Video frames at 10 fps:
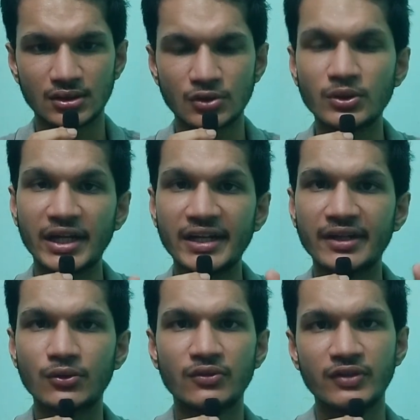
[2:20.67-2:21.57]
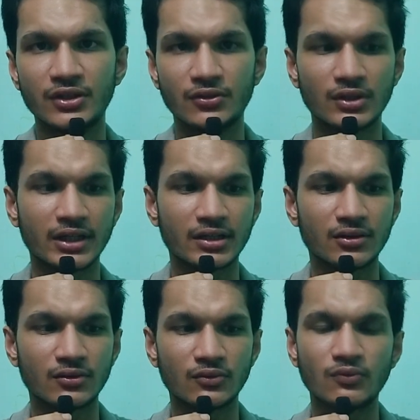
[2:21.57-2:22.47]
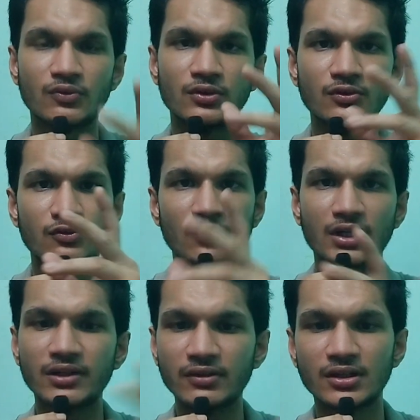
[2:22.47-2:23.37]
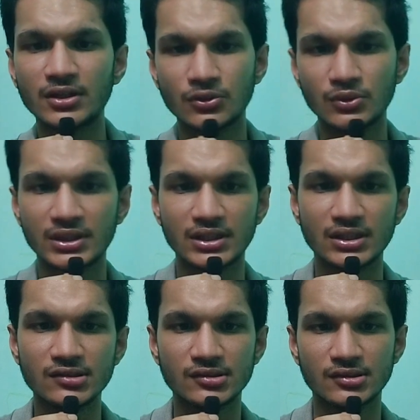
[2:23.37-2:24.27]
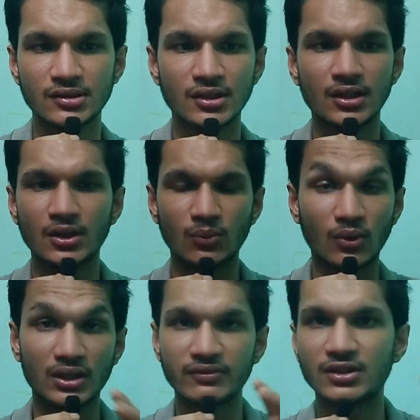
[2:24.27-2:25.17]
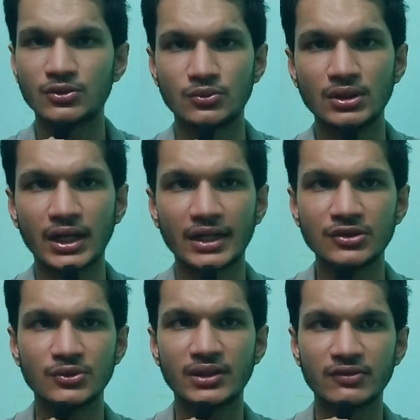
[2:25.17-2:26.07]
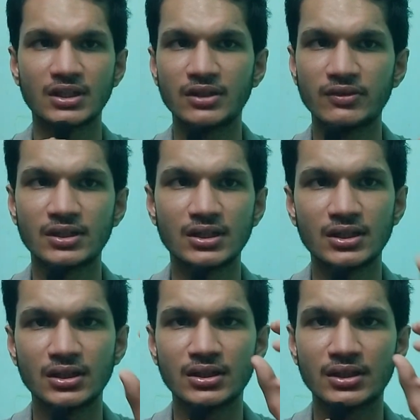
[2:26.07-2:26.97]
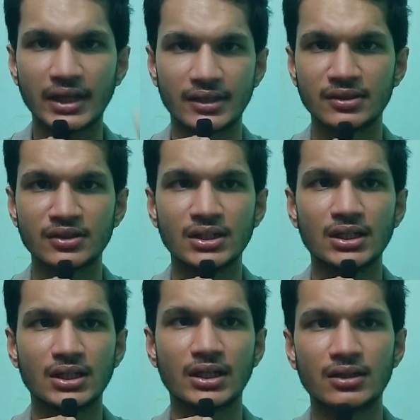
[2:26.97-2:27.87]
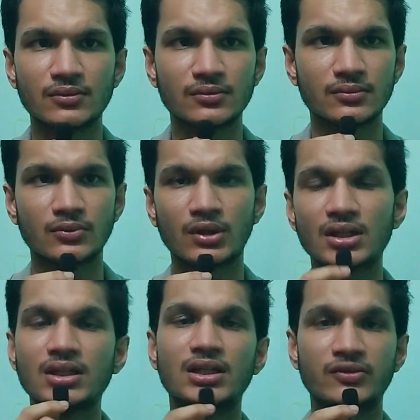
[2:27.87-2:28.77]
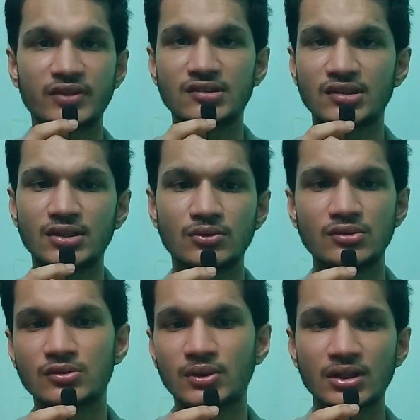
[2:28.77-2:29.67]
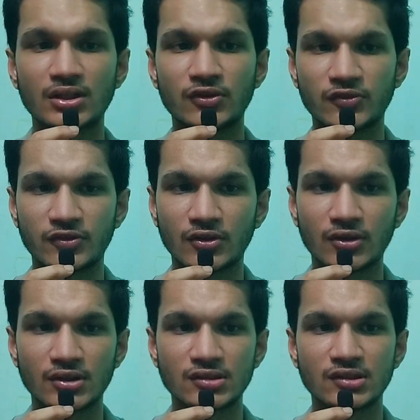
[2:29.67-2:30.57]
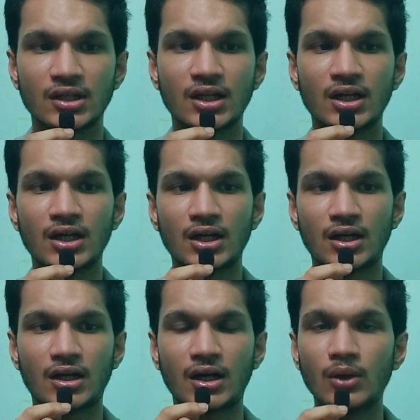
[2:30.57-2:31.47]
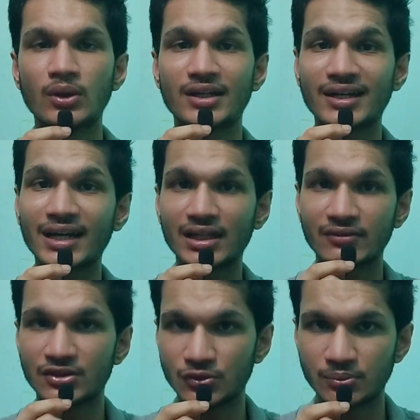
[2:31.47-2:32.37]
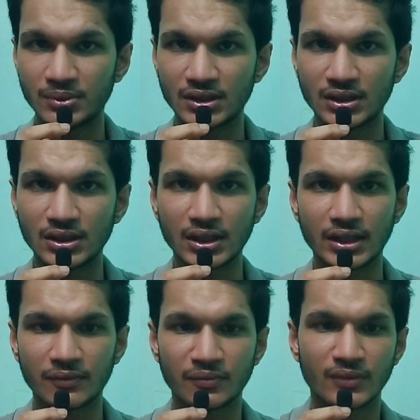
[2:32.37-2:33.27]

to edit a good video, like whatever the tool it is, whatever the tool, I should have creativity in that. Like what are the effects I use, what kind of fonts, how attractive it should be. Like